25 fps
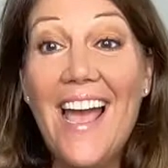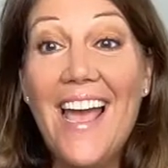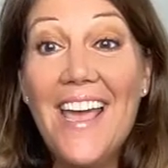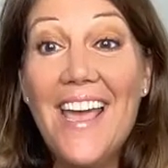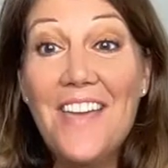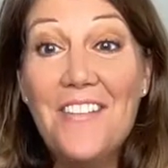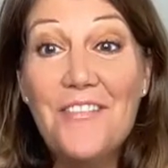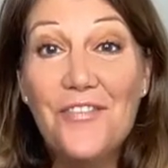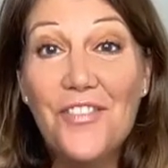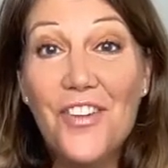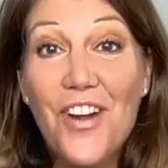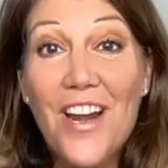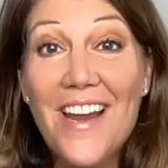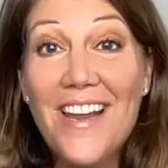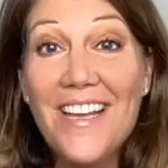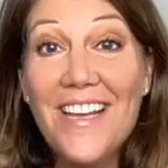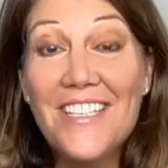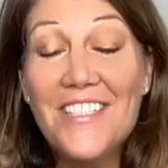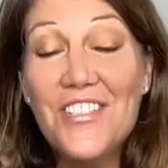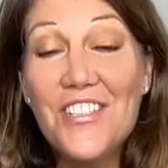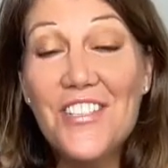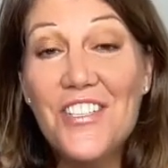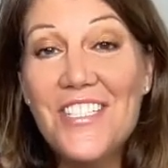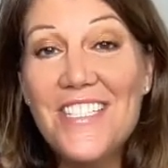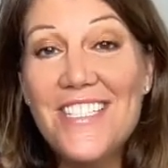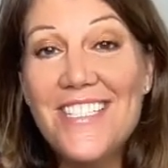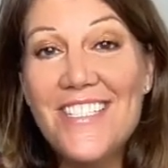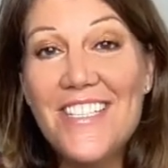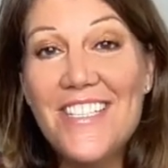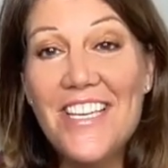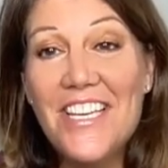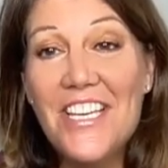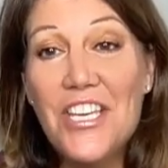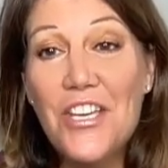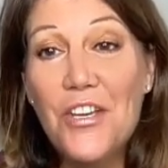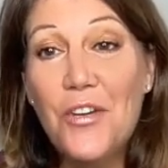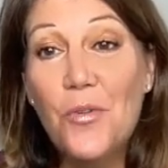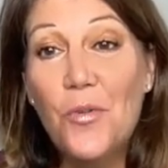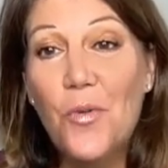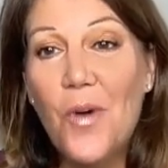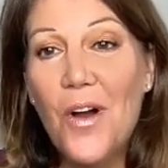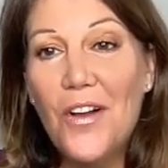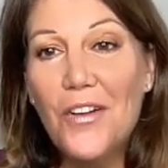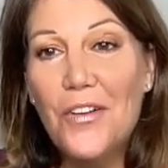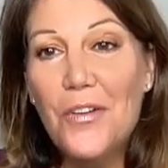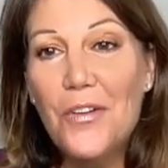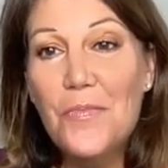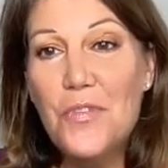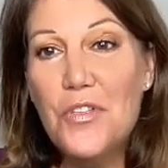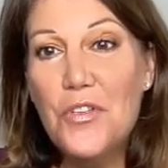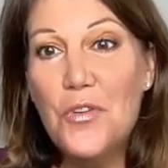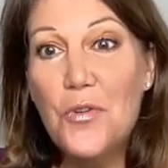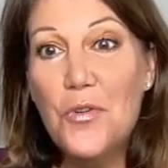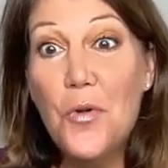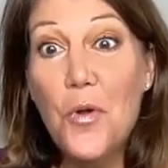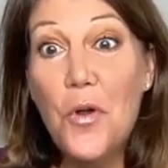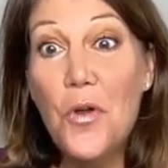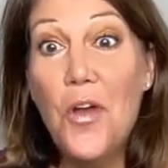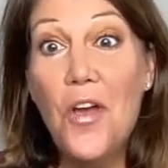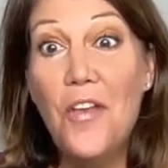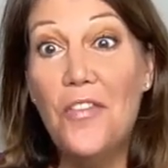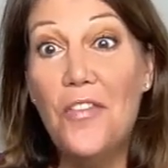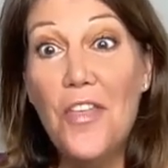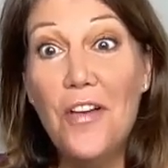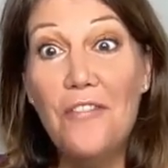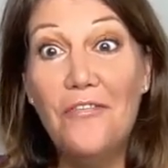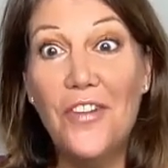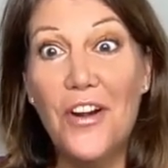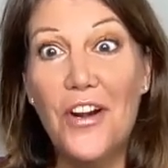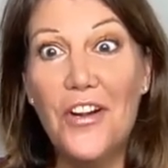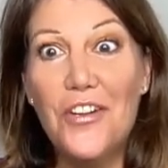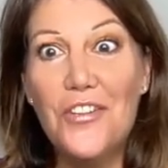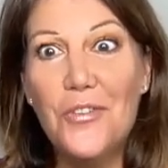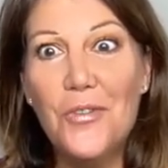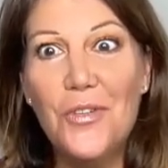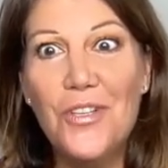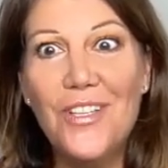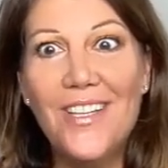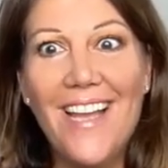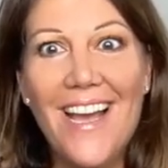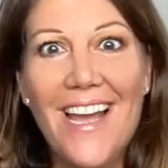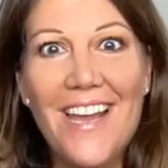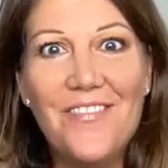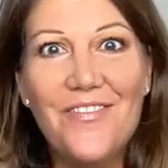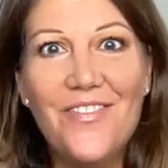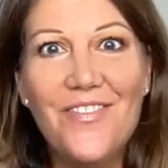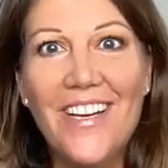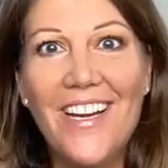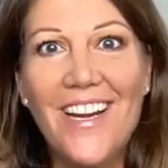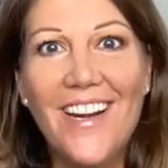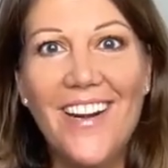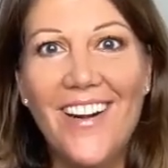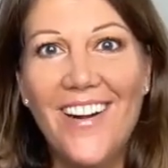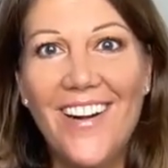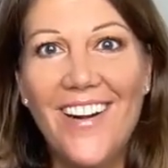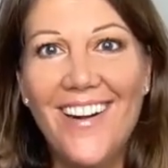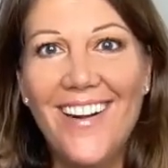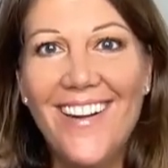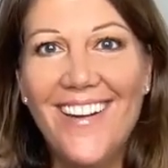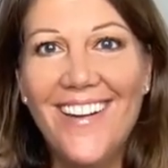Hey Frank, it's good to see you. Welcome to the Virtual Lightfair.